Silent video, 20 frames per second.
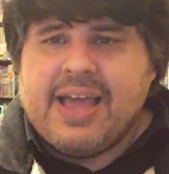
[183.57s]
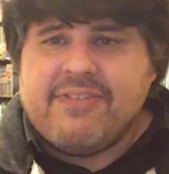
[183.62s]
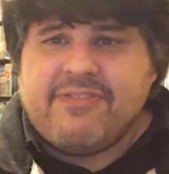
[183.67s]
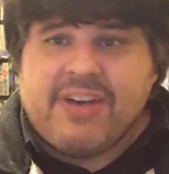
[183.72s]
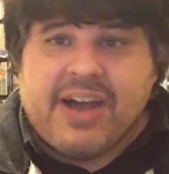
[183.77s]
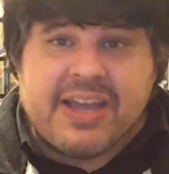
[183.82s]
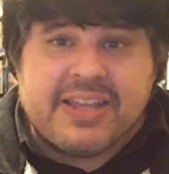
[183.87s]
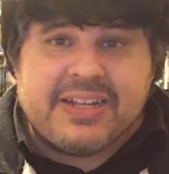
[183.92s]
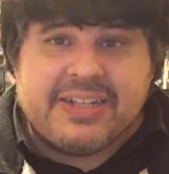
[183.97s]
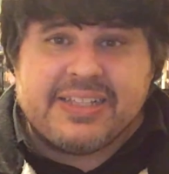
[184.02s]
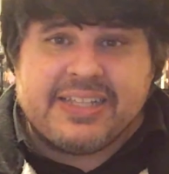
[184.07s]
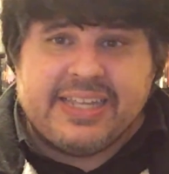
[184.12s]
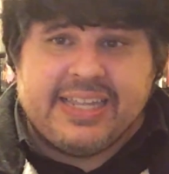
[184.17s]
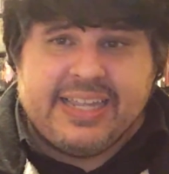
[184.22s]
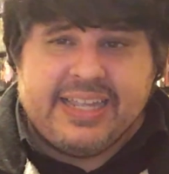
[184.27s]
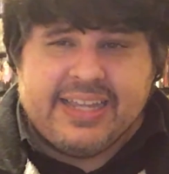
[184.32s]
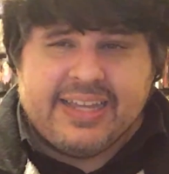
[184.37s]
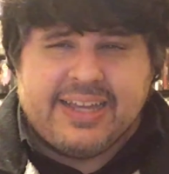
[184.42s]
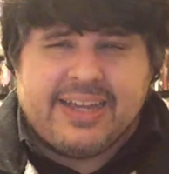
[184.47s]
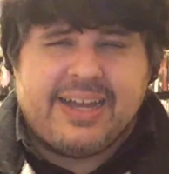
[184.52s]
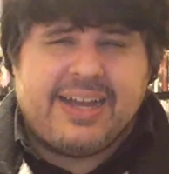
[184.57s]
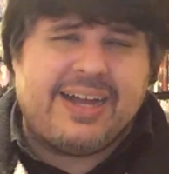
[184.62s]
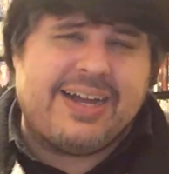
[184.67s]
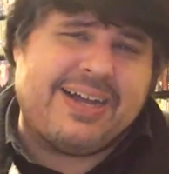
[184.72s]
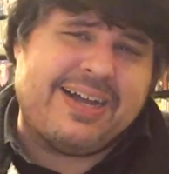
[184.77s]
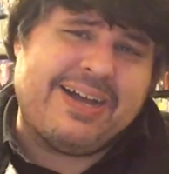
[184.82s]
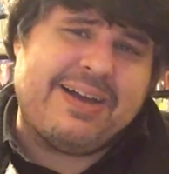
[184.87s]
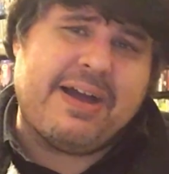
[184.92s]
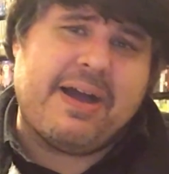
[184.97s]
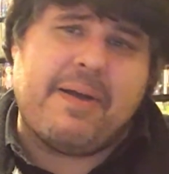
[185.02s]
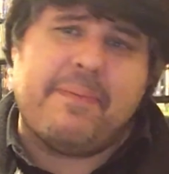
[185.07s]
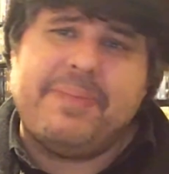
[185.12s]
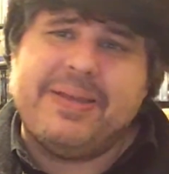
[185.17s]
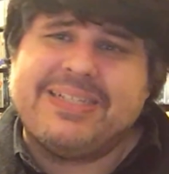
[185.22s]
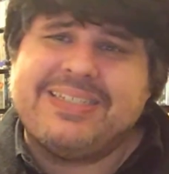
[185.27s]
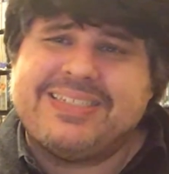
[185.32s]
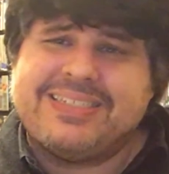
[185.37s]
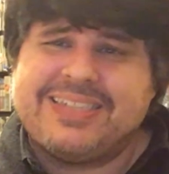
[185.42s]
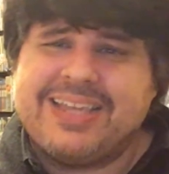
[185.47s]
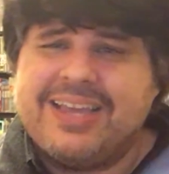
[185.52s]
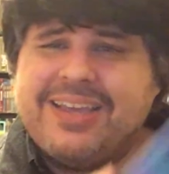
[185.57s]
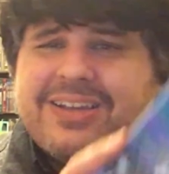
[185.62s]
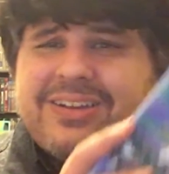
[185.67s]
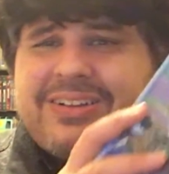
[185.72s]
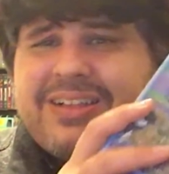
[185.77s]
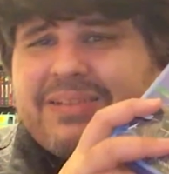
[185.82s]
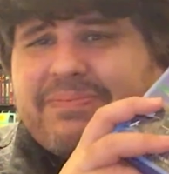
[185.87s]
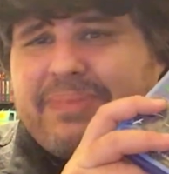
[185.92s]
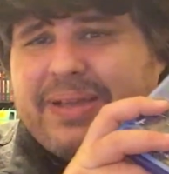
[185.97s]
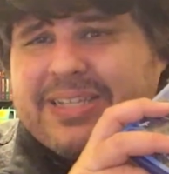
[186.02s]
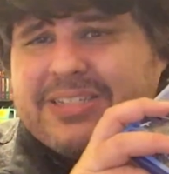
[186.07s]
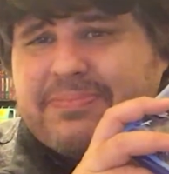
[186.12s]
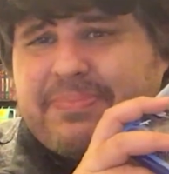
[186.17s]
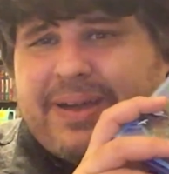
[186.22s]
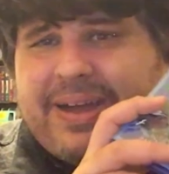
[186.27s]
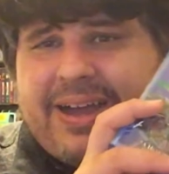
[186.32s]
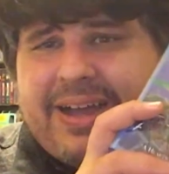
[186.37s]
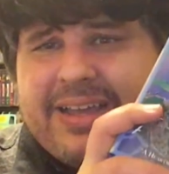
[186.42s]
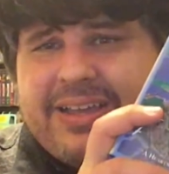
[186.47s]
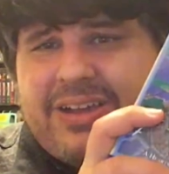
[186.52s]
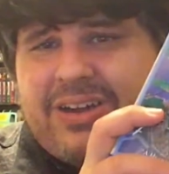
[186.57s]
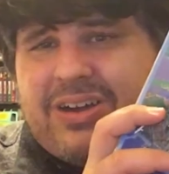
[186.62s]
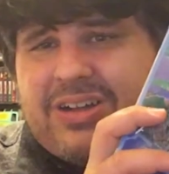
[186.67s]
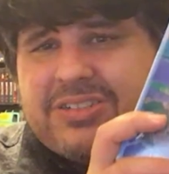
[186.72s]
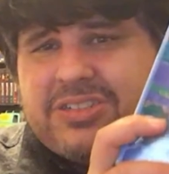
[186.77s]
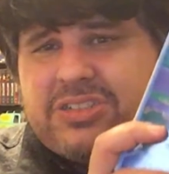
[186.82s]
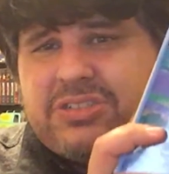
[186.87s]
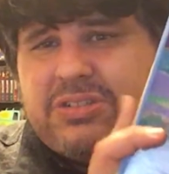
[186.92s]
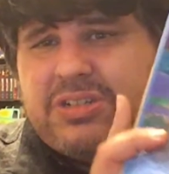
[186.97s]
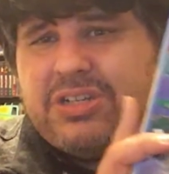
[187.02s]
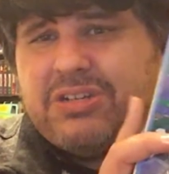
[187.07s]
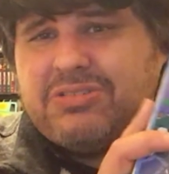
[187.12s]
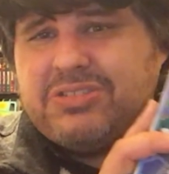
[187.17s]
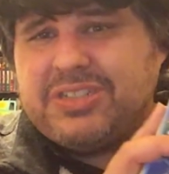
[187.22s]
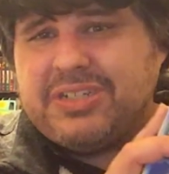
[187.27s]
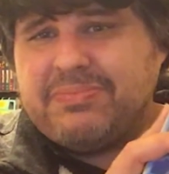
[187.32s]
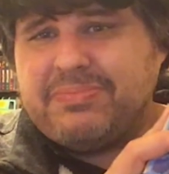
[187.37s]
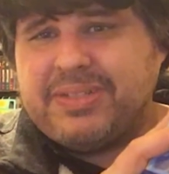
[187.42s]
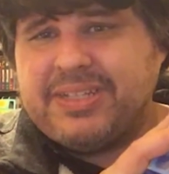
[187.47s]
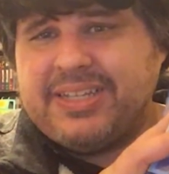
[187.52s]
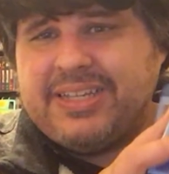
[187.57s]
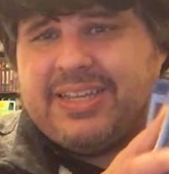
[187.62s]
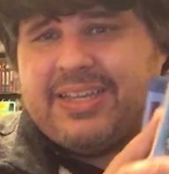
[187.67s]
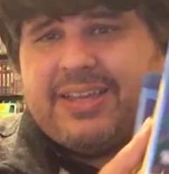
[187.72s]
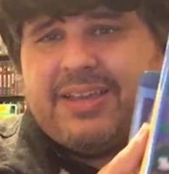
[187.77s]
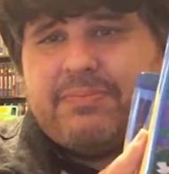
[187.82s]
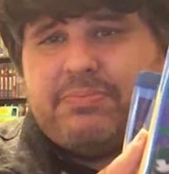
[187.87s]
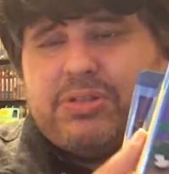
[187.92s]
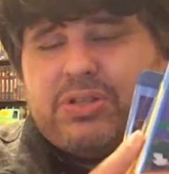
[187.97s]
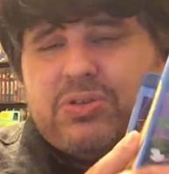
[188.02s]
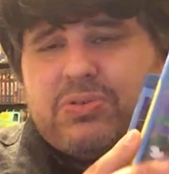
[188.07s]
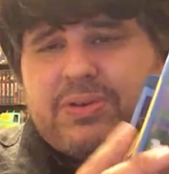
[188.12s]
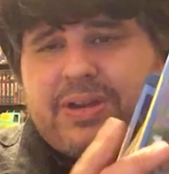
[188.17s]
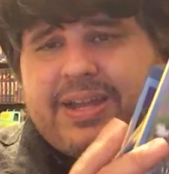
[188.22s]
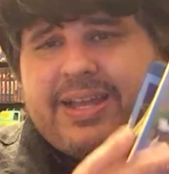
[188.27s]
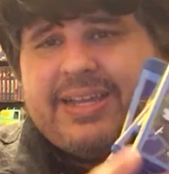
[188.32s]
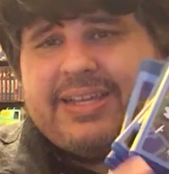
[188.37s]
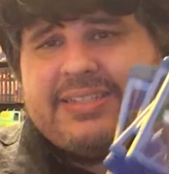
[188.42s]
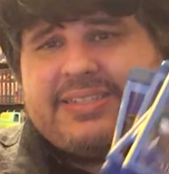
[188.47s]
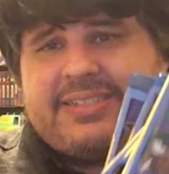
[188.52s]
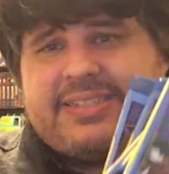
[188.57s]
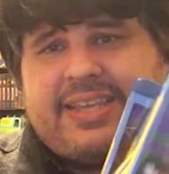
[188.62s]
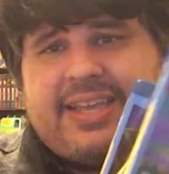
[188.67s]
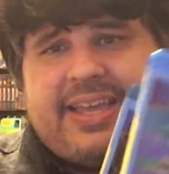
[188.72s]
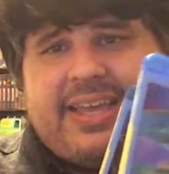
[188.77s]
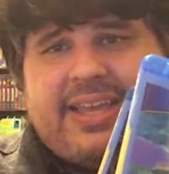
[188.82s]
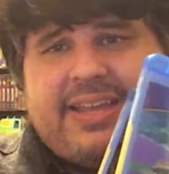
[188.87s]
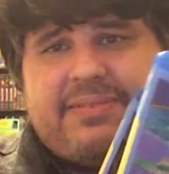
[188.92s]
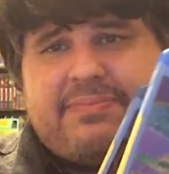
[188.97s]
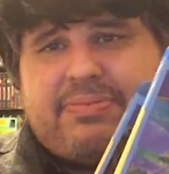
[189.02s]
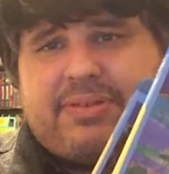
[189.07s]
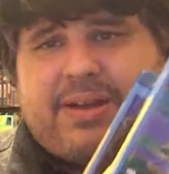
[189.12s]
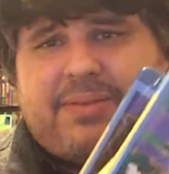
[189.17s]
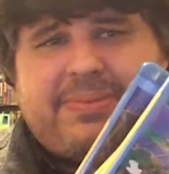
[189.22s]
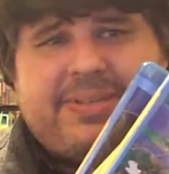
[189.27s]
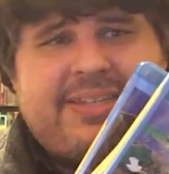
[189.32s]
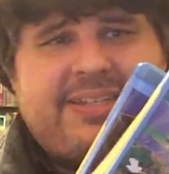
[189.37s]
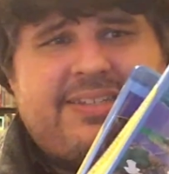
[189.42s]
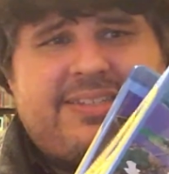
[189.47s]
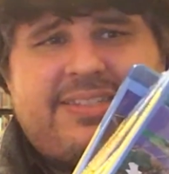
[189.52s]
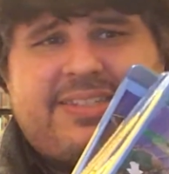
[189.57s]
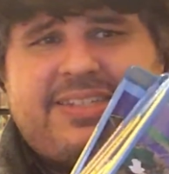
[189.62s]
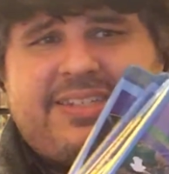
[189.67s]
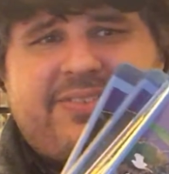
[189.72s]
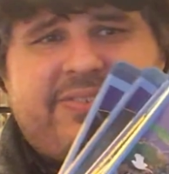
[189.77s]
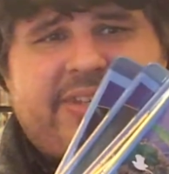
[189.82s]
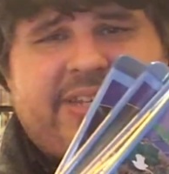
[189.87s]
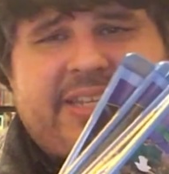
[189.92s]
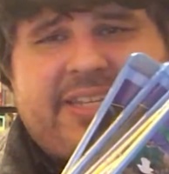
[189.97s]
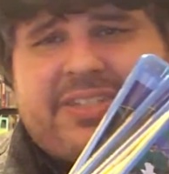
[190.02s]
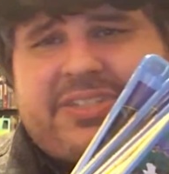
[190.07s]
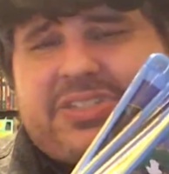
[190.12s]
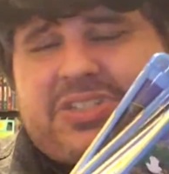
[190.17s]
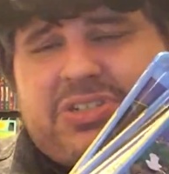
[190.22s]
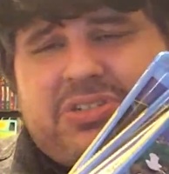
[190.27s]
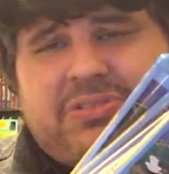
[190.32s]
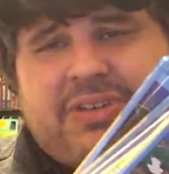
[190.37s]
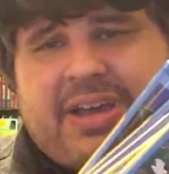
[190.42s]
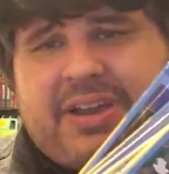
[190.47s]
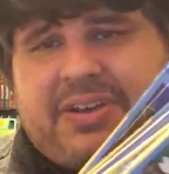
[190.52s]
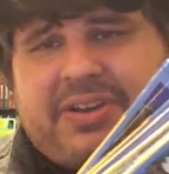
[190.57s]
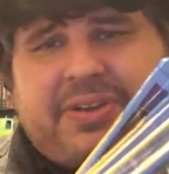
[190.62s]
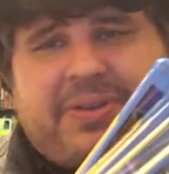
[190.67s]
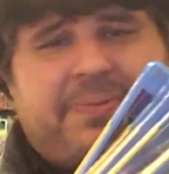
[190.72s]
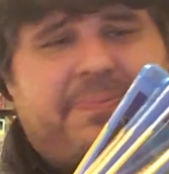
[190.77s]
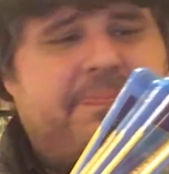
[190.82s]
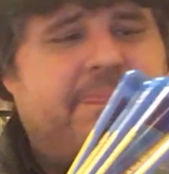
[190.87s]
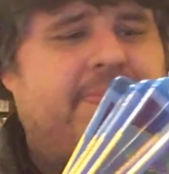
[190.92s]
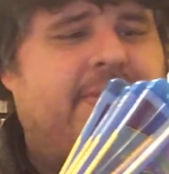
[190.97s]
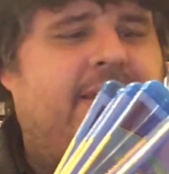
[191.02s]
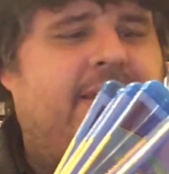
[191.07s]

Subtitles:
finally, a big sale at Best Buy on Studio Ghibli Blu-rays, and probably the DVDs too, I don't